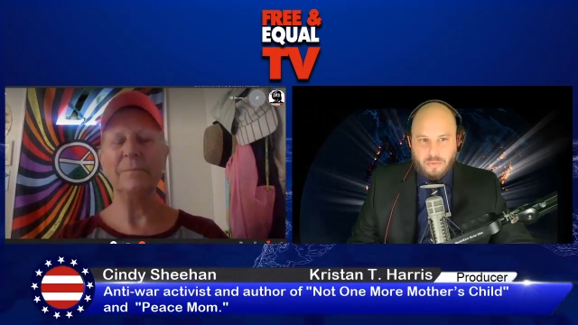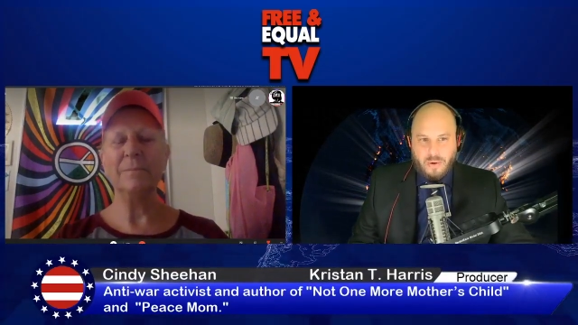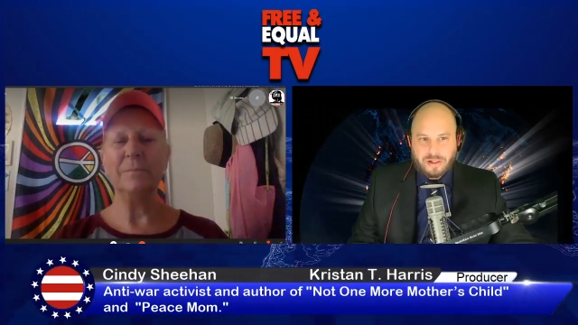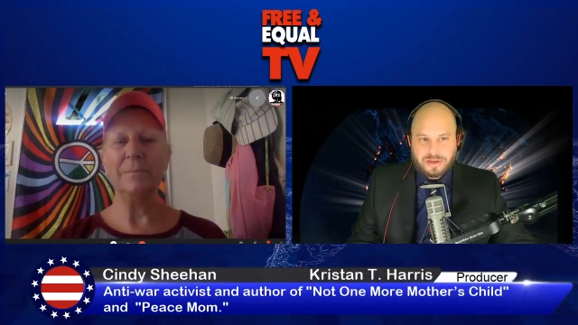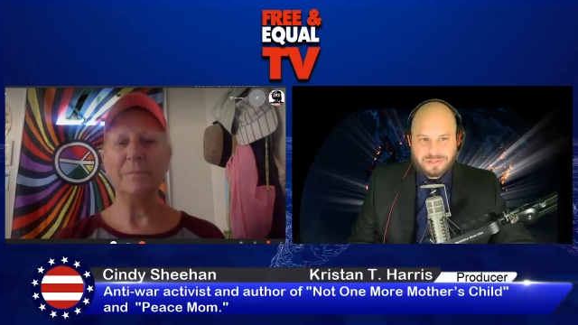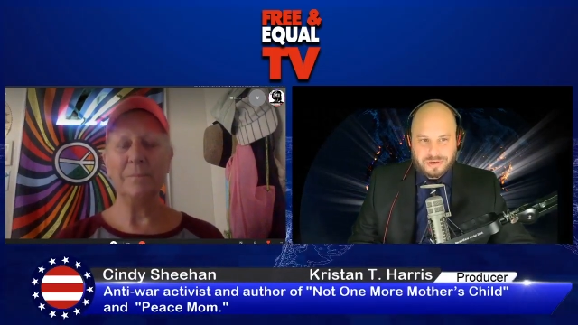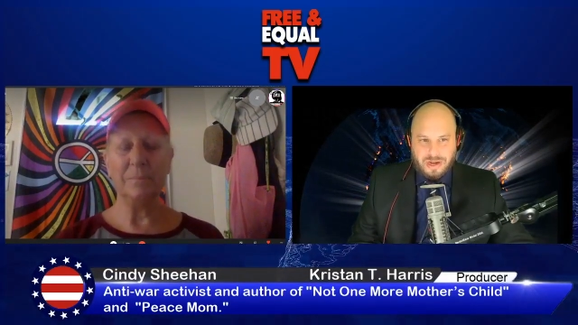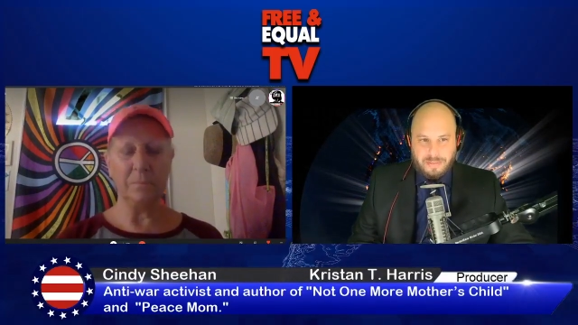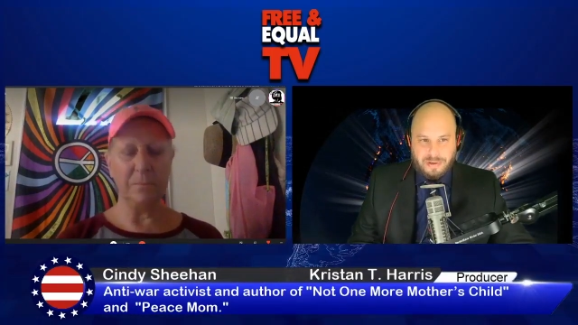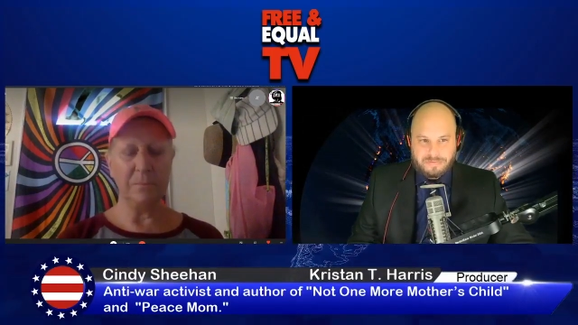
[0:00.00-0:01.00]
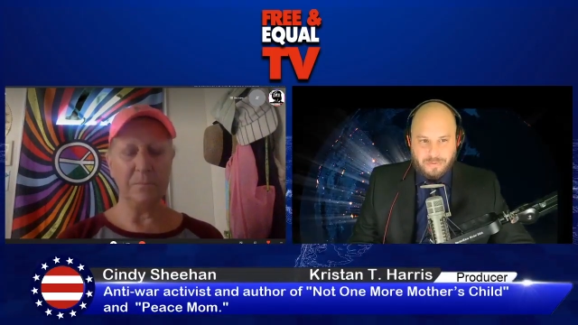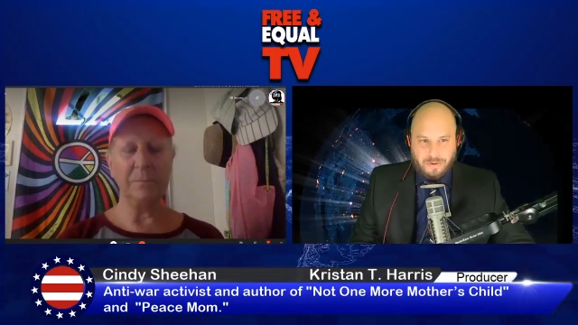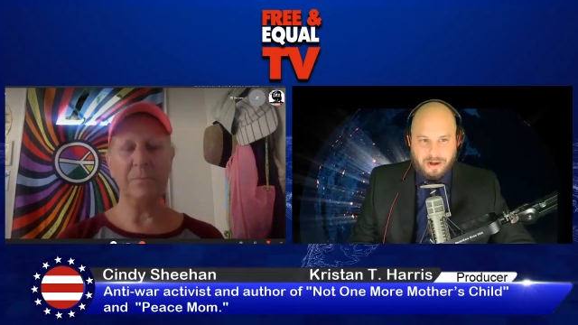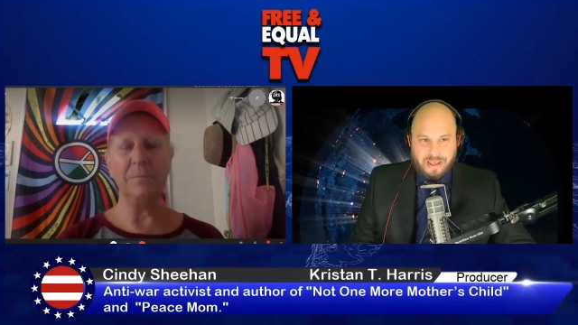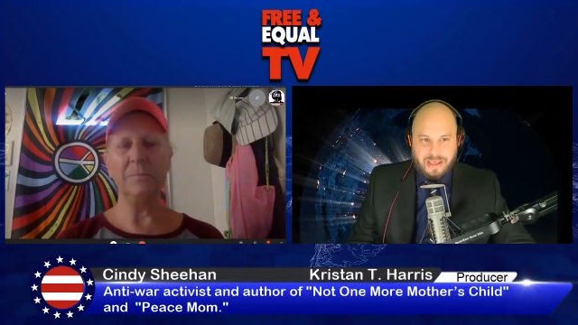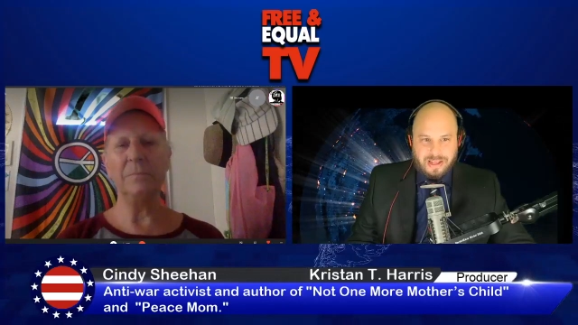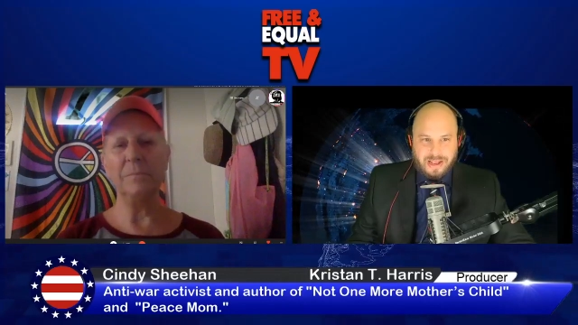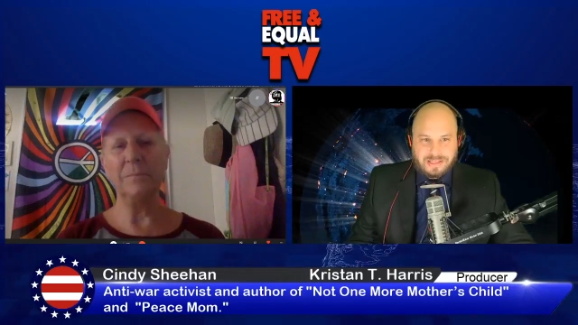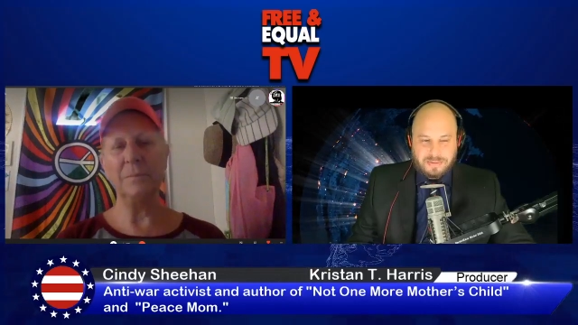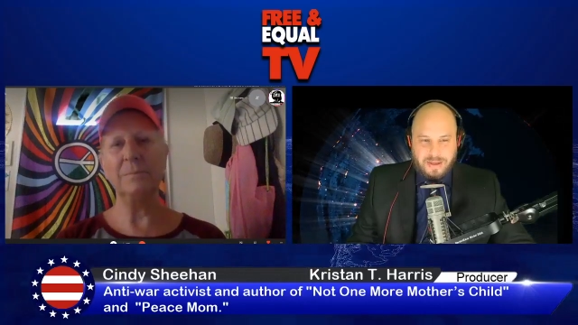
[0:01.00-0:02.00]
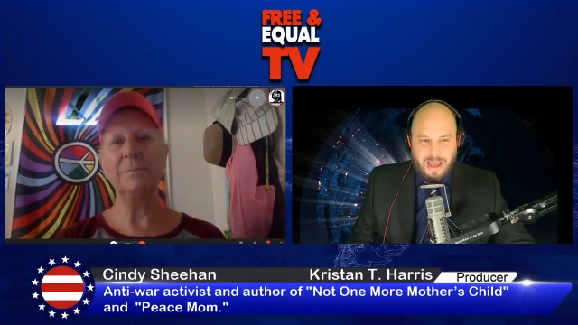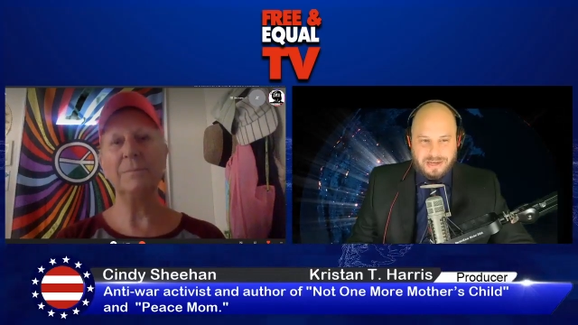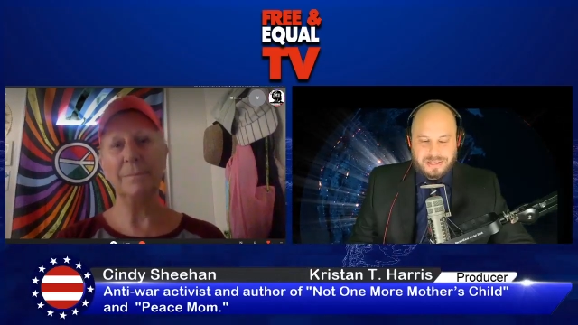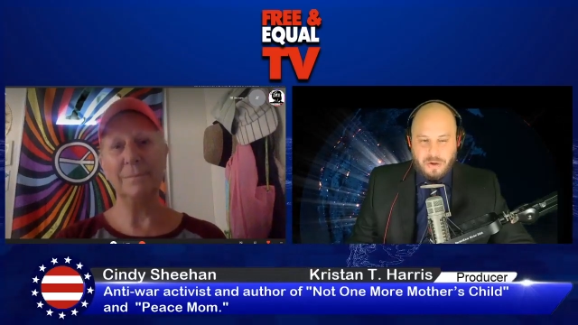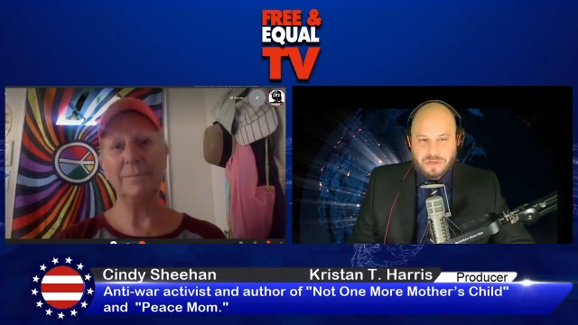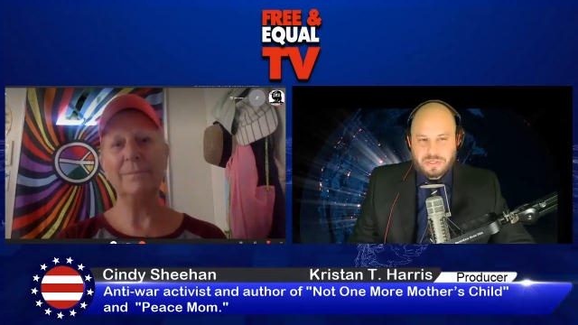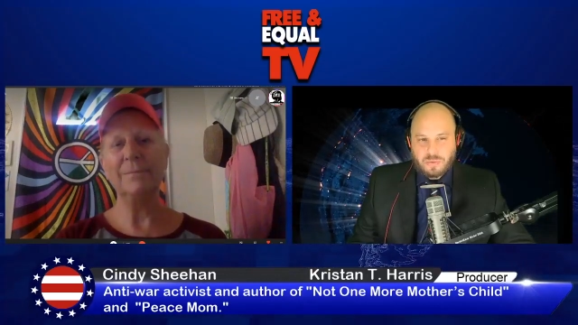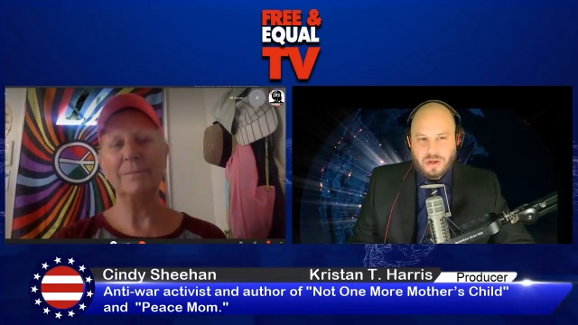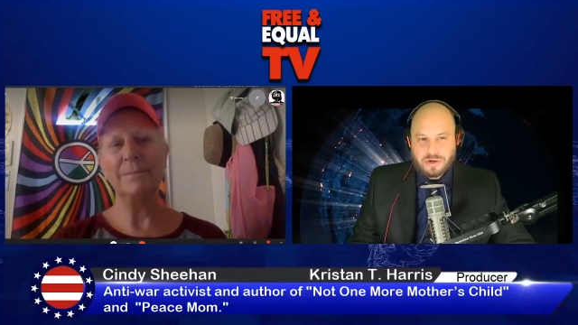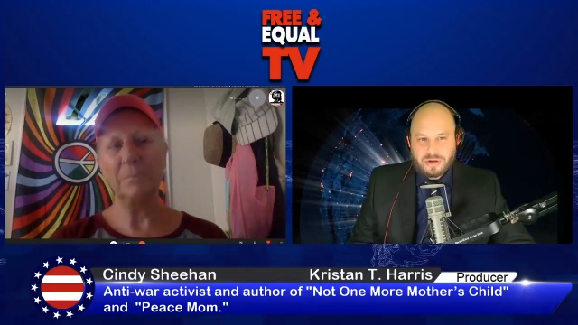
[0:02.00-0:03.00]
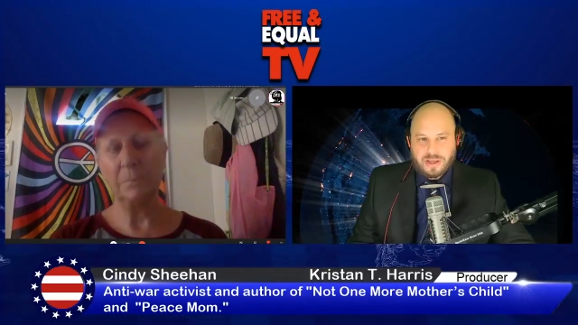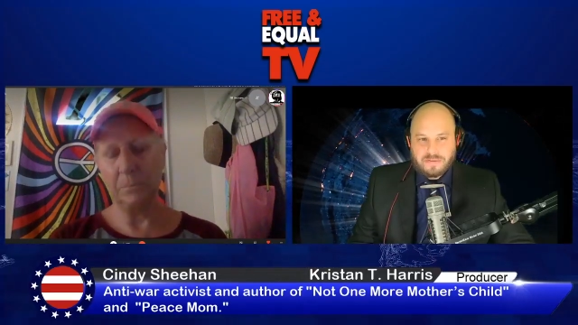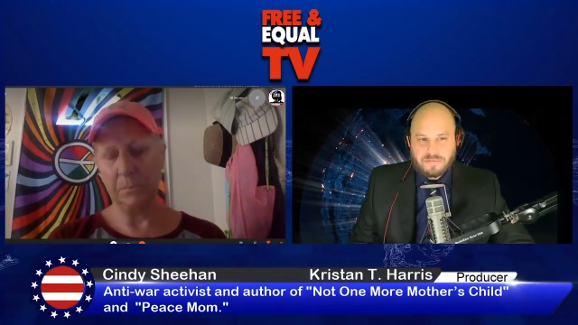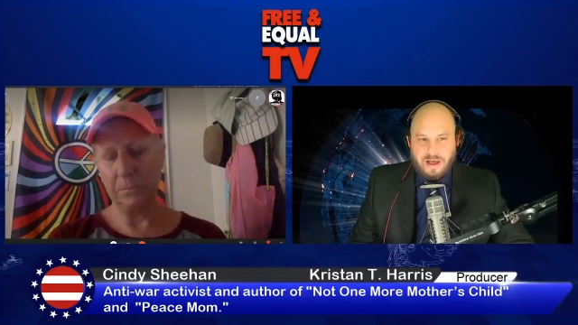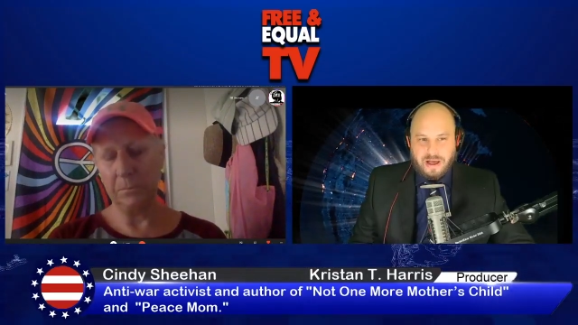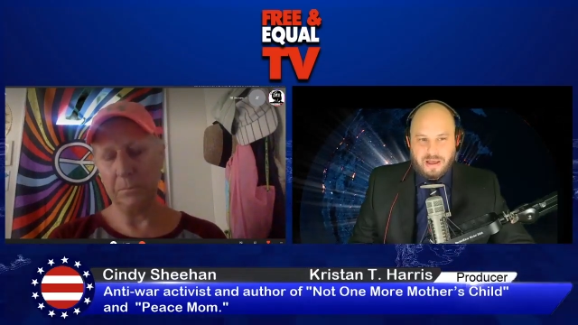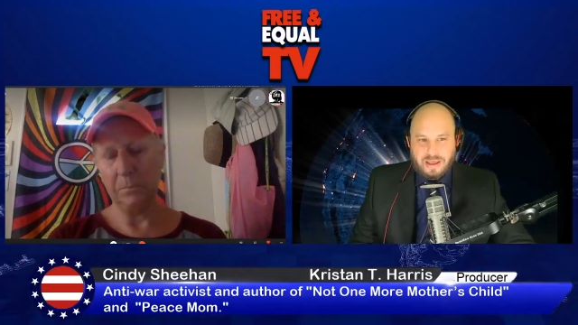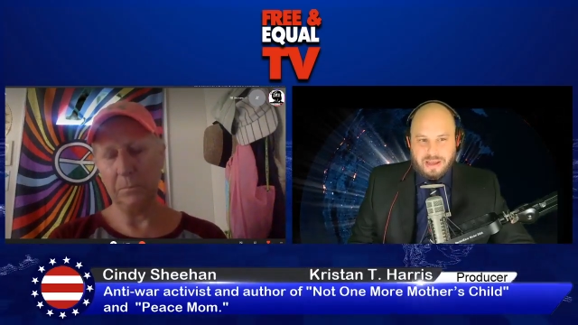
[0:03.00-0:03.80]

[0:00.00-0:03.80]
Speaker 1: wallet because they're coming for it. Uh, to be honest, I always wondered if, uh,